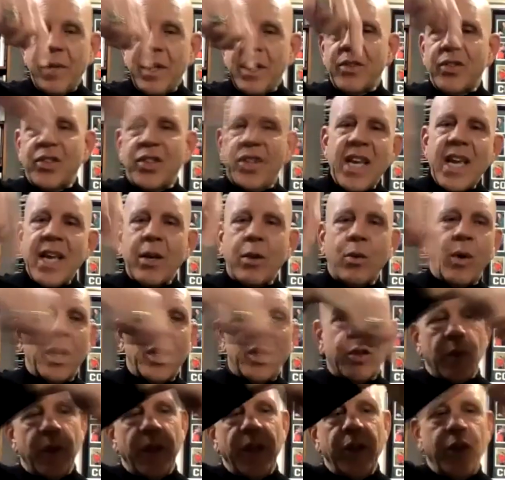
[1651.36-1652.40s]

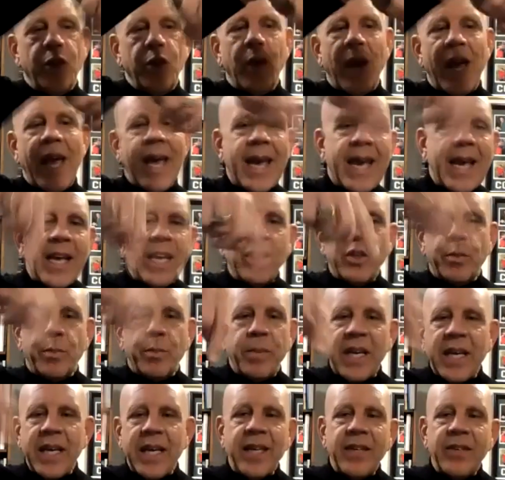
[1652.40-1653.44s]
sequence, where you do A's,
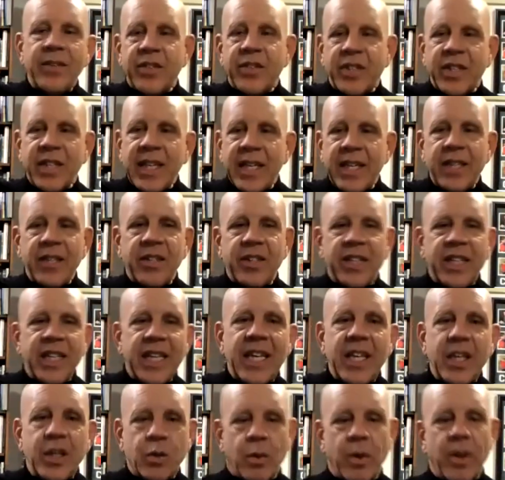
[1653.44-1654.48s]
B's, C's,
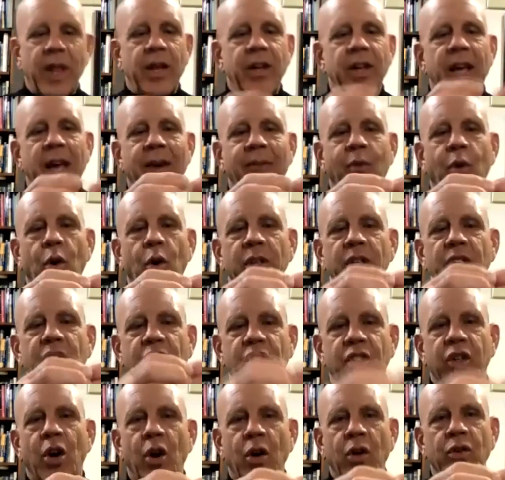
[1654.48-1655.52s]
D's, where then you have all these
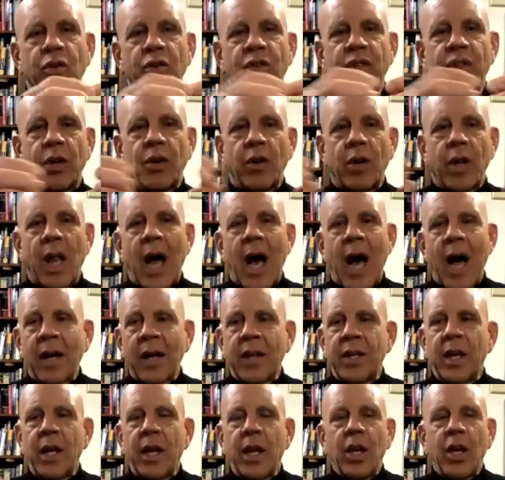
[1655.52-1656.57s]
circles interlocked.
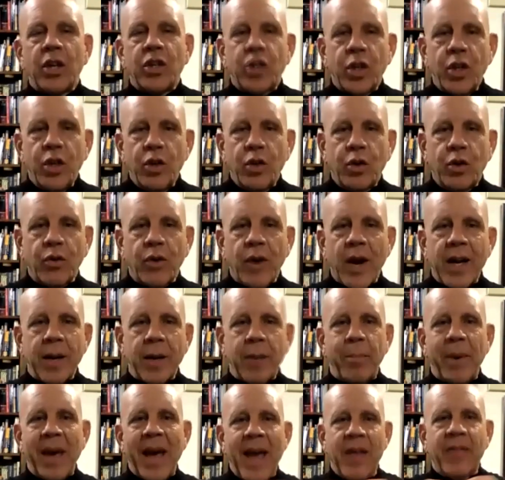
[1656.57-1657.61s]
So you create a
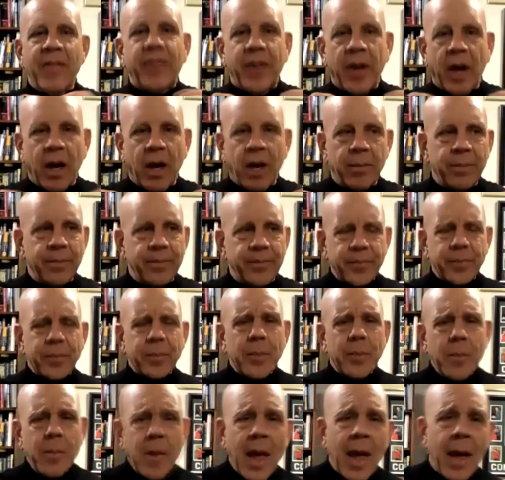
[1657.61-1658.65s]
bathtub,
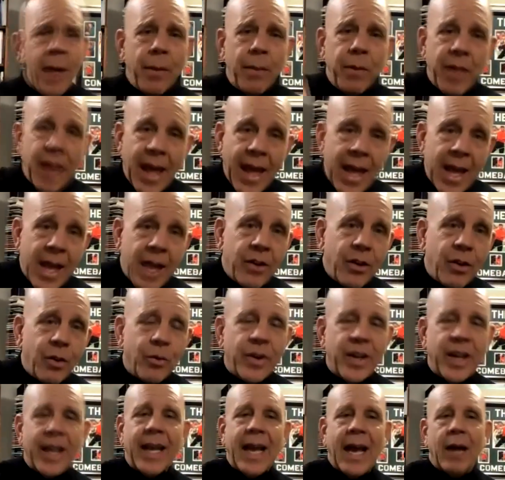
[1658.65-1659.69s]
and then you
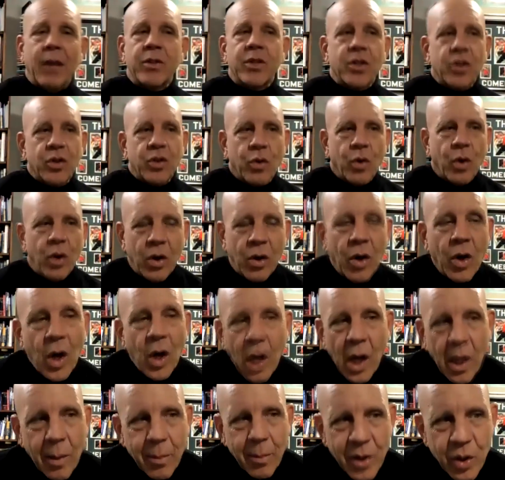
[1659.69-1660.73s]
dig out the soil.
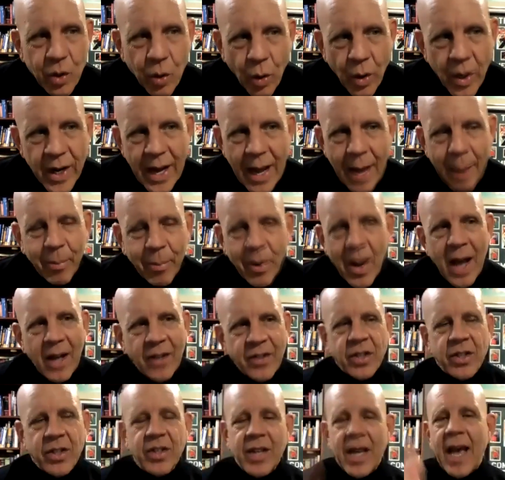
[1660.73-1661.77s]
But during that
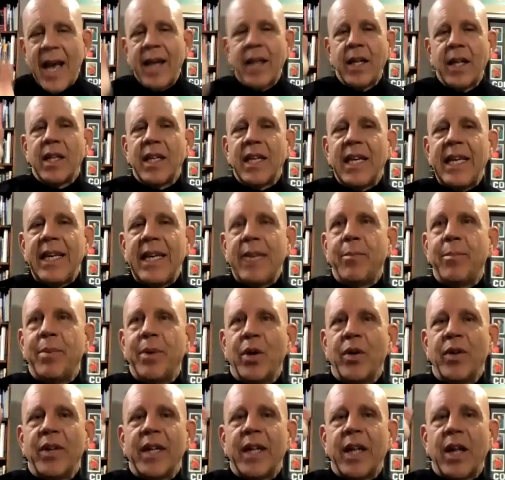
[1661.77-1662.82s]
process, I had a leaning
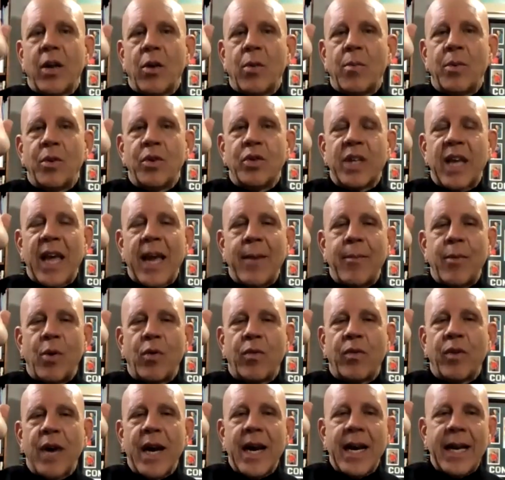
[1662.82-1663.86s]
building that almost came
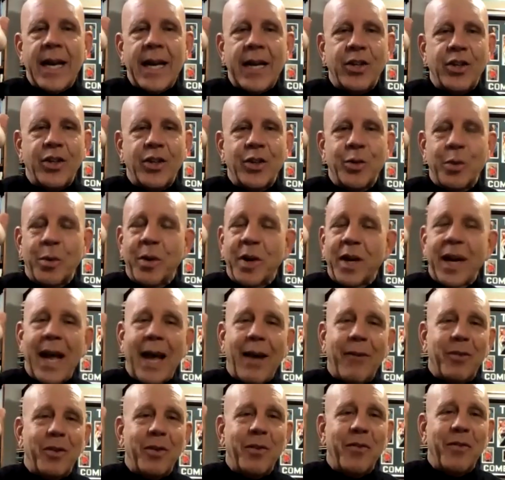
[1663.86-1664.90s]
over 8 inches. We were going to
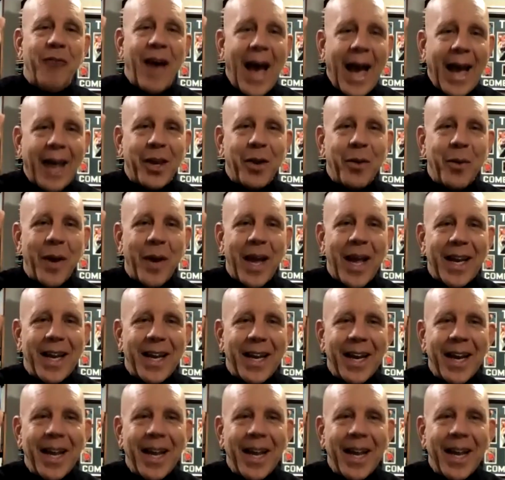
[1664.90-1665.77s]
have to evacuate it.